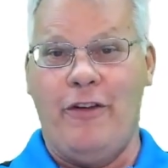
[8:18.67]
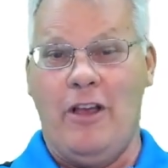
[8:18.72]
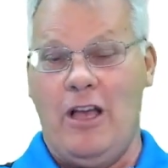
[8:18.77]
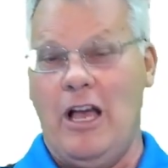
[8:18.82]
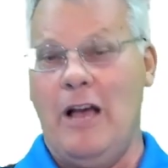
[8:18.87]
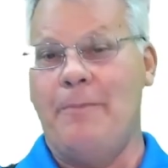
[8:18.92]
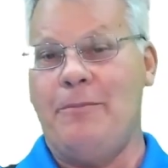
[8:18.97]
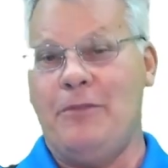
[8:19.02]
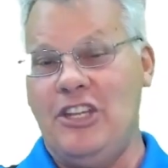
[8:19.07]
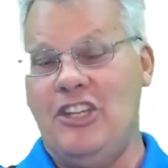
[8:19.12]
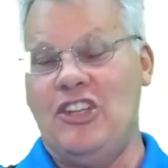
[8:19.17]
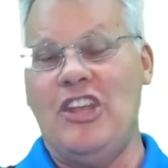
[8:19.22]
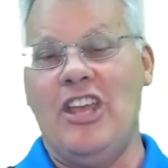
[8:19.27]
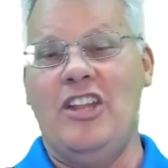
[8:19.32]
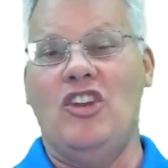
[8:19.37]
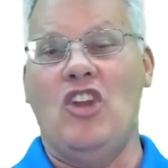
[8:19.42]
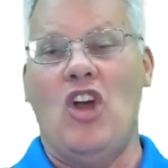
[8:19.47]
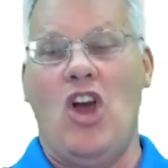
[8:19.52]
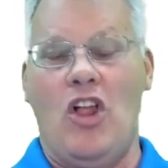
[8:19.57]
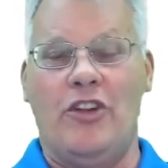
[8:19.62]
up to
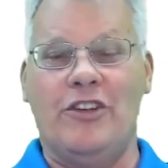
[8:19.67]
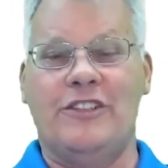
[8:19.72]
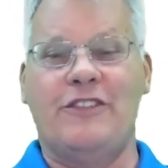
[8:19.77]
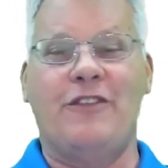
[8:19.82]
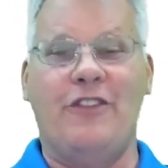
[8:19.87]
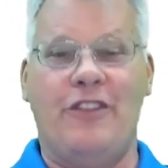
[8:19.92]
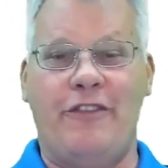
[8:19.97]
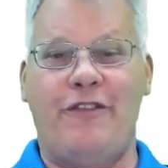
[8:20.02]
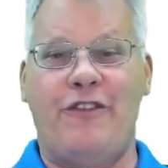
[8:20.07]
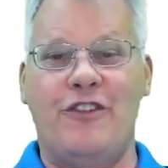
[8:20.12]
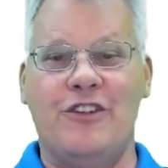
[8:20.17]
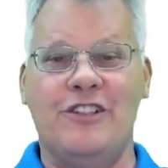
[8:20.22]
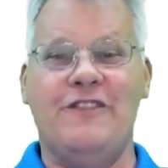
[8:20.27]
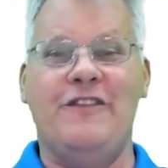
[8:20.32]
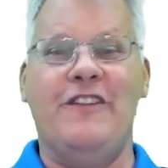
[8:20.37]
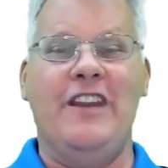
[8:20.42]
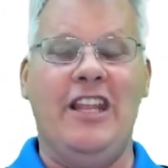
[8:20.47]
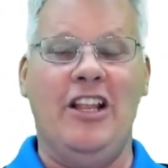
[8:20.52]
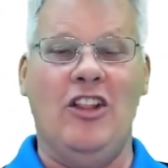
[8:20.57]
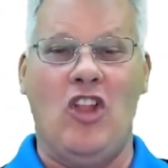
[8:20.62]
$10 for the first
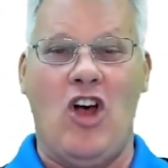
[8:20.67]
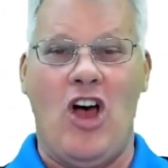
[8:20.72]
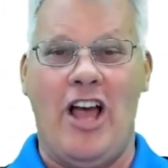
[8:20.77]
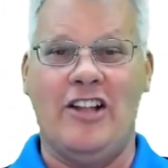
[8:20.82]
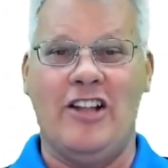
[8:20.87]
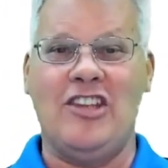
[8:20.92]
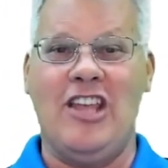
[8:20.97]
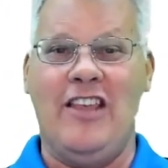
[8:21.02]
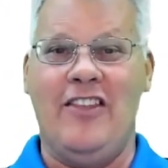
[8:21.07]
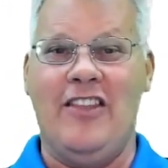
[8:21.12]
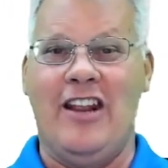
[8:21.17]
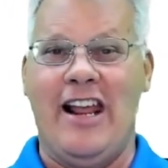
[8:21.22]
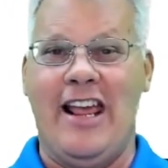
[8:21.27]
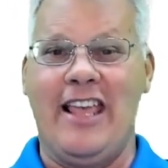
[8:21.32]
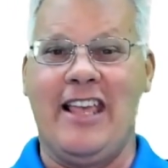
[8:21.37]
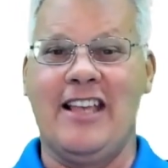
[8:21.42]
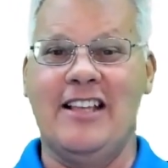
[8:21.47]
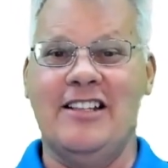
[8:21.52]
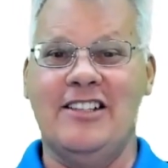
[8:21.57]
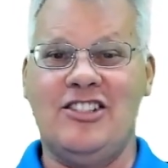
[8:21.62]
Vinny latte that I
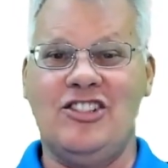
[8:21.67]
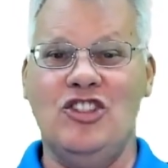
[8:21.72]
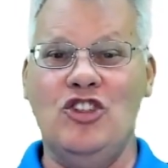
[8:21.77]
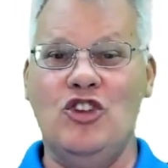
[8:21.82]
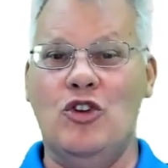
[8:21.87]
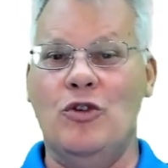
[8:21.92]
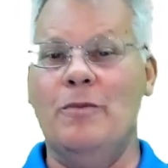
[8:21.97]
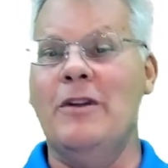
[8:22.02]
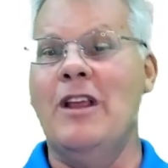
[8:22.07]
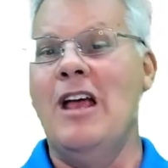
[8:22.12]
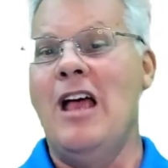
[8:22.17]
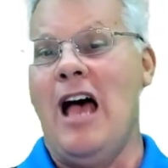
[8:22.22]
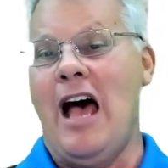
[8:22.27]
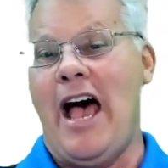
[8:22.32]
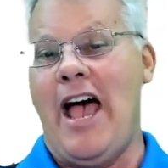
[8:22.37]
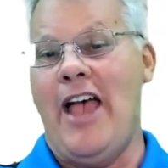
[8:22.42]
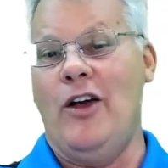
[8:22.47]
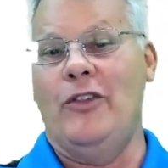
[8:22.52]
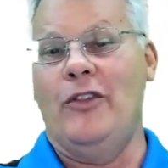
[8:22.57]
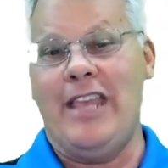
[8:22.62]
consumed.
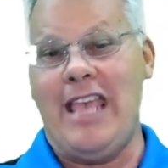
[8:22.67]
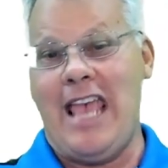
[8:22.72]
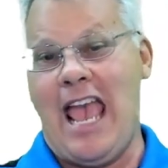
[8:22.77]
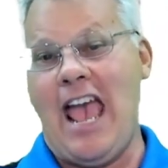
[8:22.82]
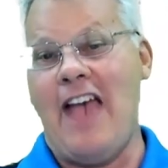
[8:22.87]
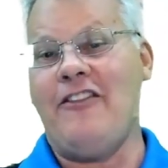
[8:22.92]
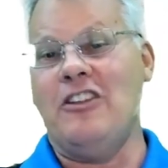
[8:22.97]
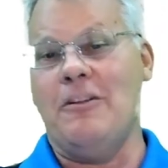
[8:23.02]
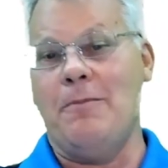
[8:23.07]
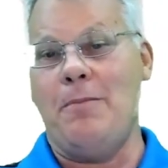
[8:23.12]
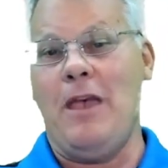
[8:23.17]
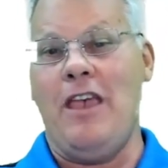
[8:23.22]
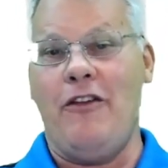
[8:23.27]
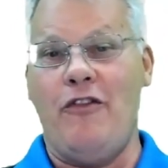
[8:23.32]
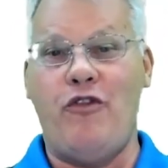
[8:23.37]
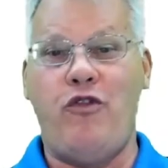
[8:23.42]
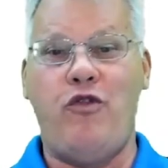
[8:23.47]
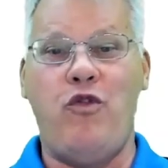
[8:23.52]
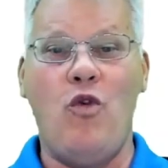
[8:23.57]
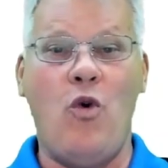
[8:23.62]
I only have to pay
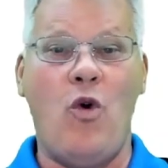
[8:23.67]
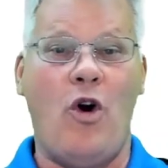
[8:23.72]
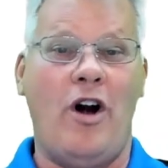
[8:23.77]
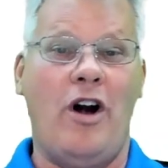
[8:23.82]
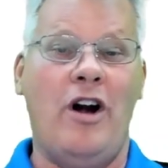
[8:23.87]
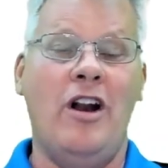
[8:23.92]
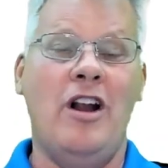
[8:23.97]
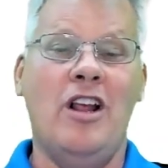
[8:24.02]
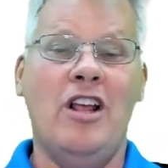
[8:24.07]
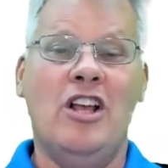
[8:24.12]
$4.